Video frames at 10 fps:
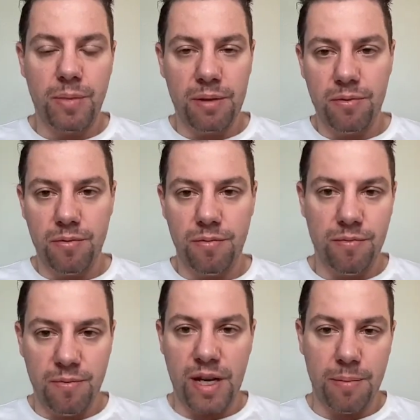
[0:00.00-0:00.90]
but
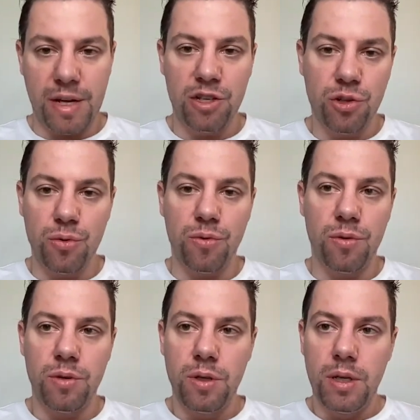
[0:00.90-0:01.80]
very much to,
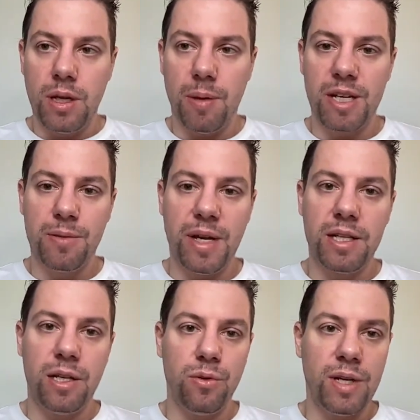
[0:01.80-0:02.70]
I'm
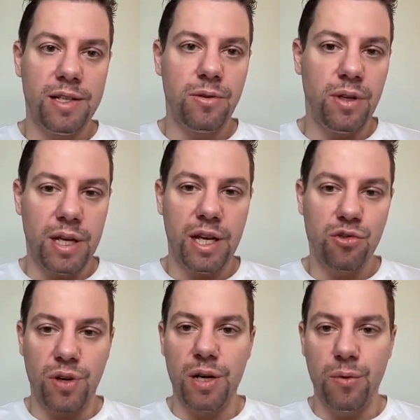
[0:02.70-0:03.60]
expecting you guys to engage
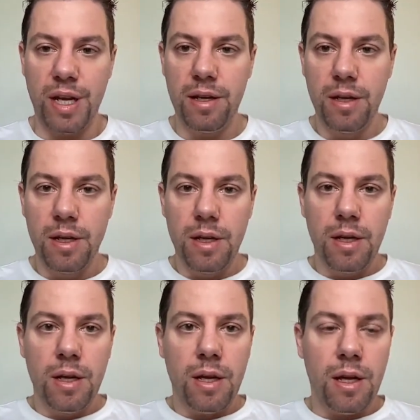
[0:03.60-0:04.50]
right away,
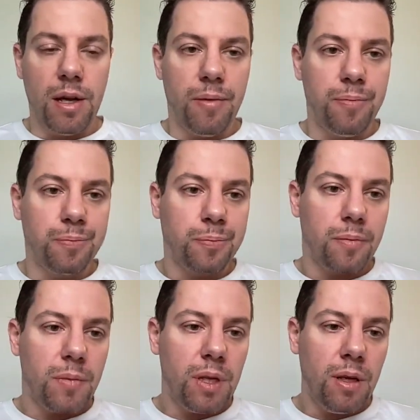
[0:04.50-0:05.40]
um,
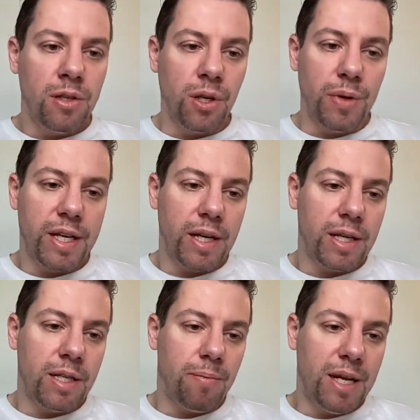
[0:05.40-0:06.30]
so we can
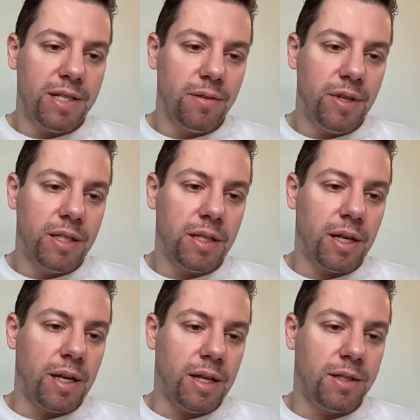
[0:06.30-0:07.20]
get the best of it.
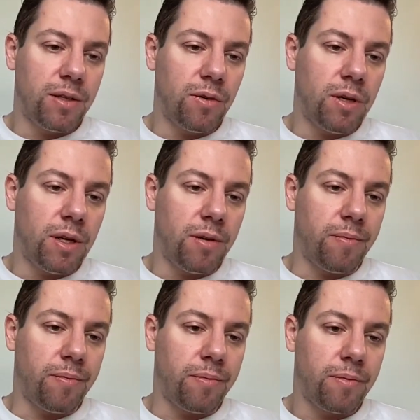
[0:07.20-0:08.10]
And also
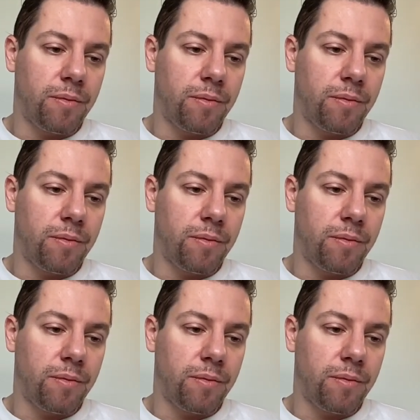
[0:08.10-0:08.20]
um,